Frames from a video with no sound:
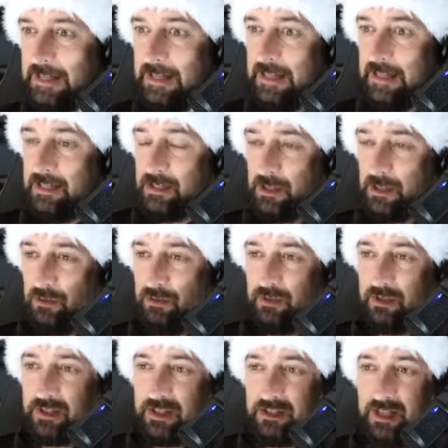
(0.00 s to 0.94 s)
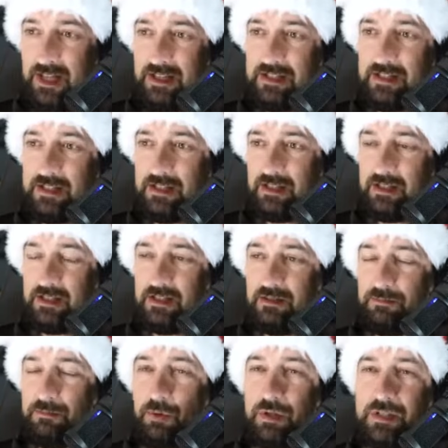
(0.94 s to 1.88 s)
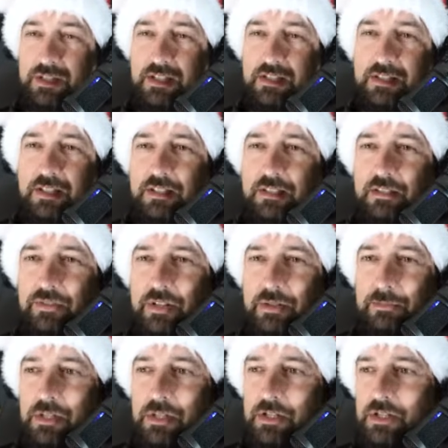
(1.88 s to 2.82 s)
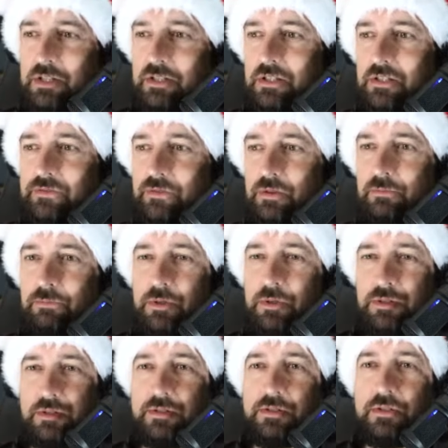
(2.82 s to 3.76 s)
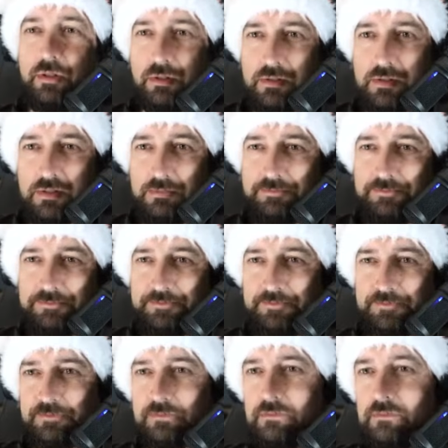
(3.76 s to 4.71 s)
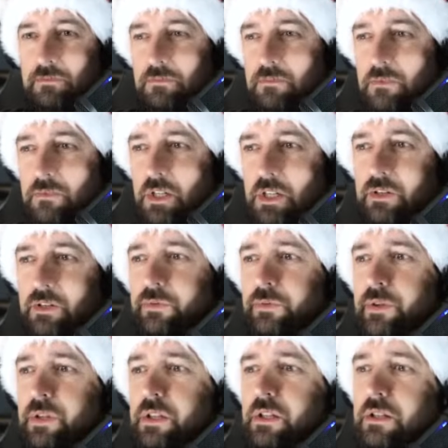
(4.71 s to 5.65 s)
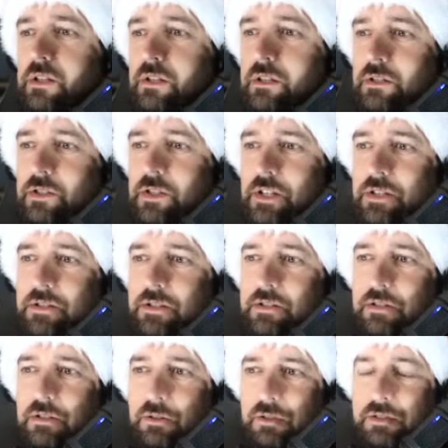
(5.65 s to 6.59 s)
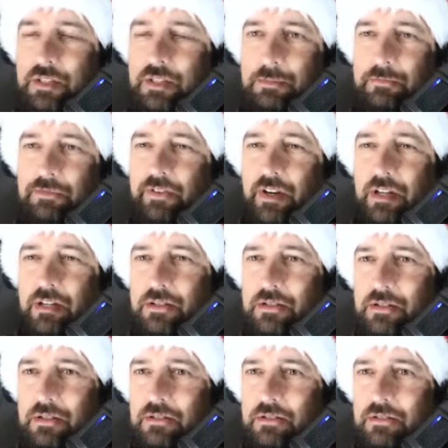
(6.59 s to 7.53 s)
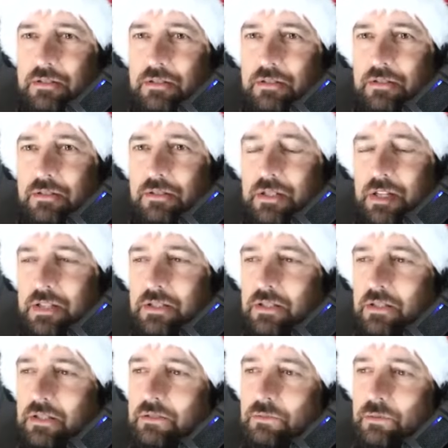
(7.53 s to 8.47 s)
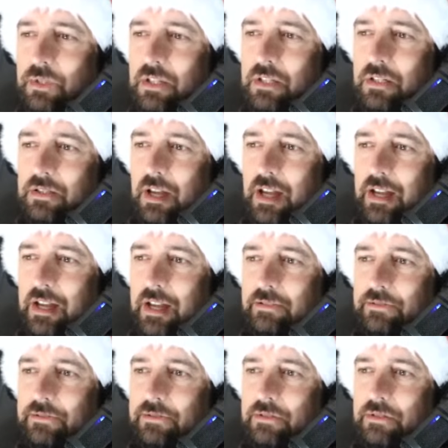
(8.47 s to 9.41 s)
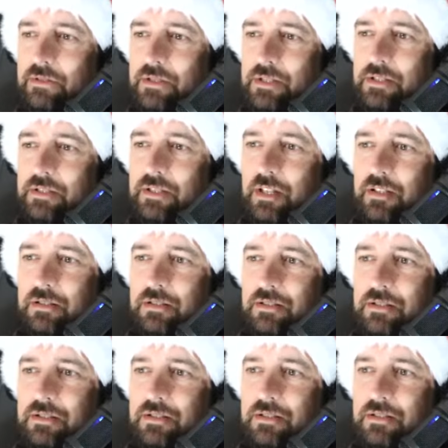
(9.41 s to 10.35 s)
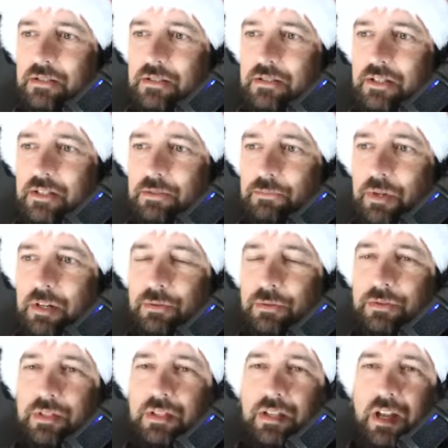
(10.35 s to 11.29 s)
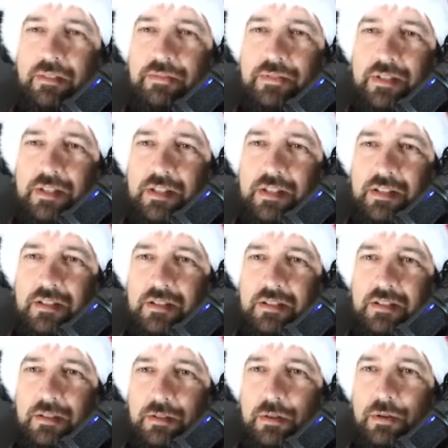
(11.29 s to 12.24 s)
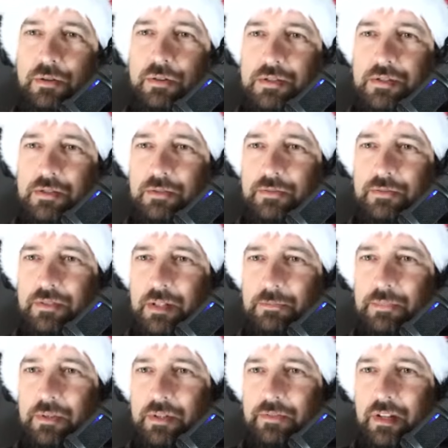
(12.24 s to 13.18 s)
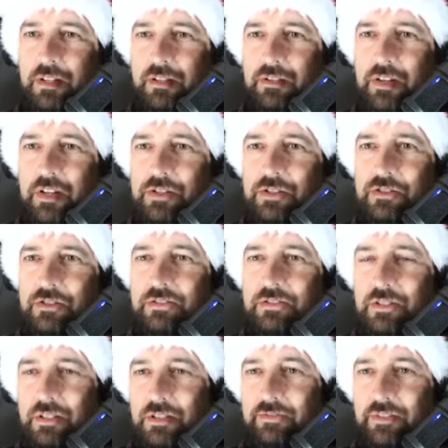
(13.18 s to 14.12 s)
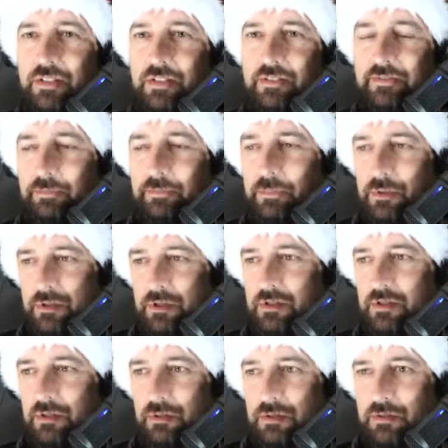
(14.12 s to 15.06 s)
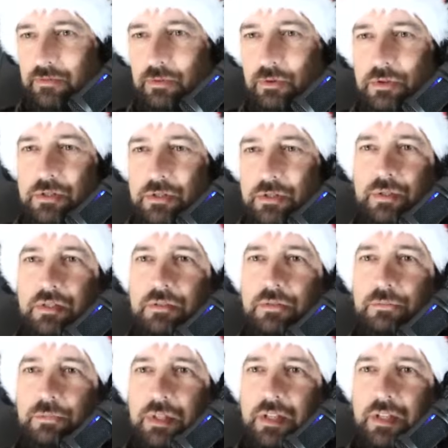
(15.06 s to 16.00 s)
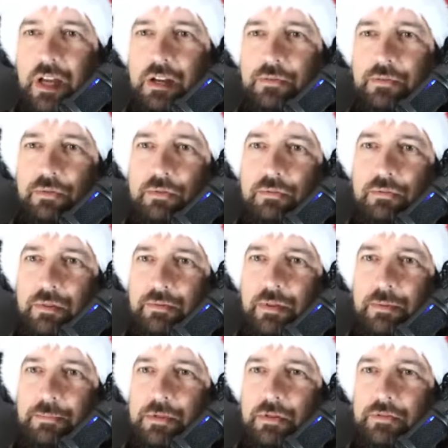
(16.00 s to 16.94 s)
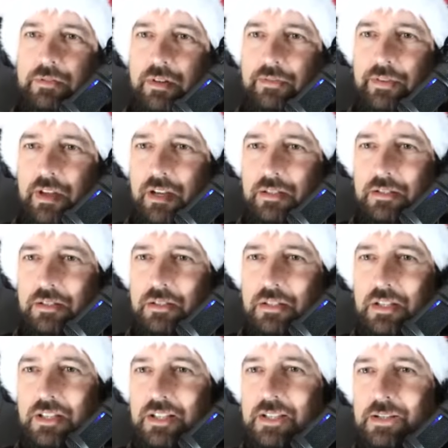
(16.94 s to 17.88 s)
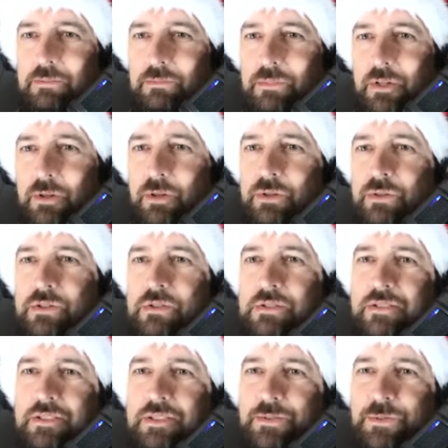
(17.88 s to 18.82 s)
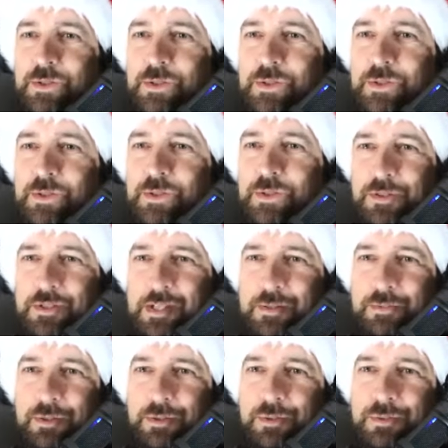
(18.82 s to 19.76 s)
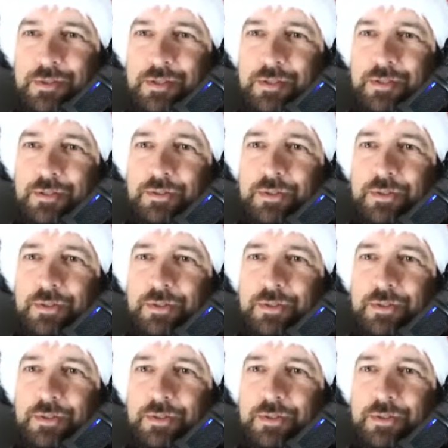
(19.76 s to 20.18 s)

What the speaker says: So next, more detailed information is from Postgres logs. If we adjust log temp files setting, we can have details about every occurrence of temporary file creation in the Postgres logs. Of course, we need to be careful with observer effect, because if we set it, for example, to 0,